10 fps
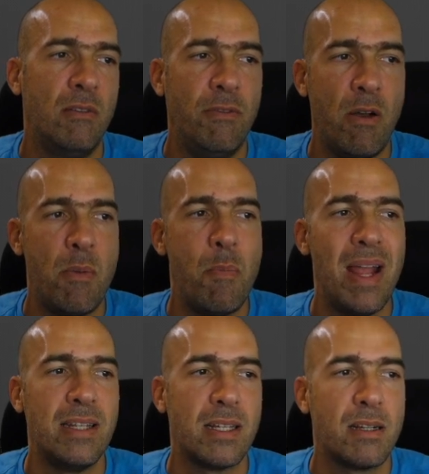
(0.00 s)
Very
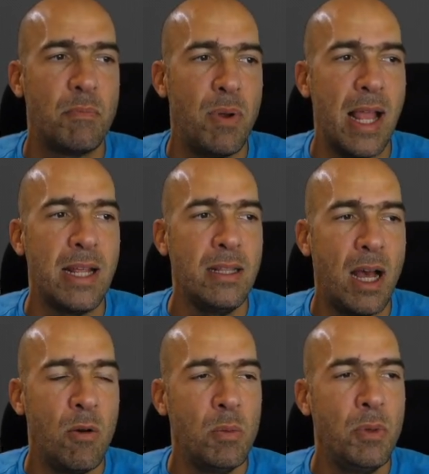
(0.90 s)
basic plane
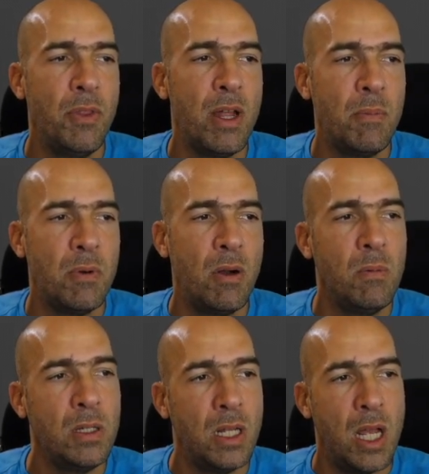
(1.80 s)
I will put there
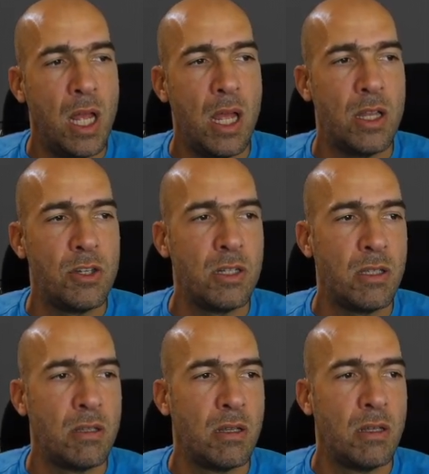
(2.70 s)
probably, and
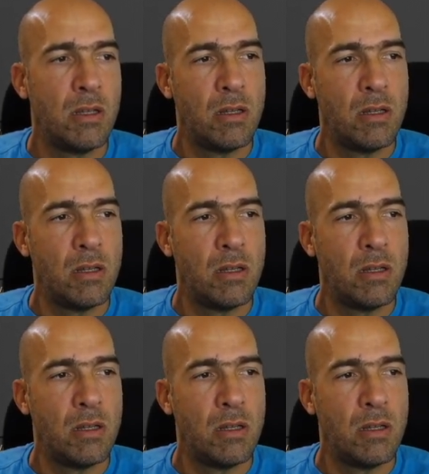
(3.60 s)
just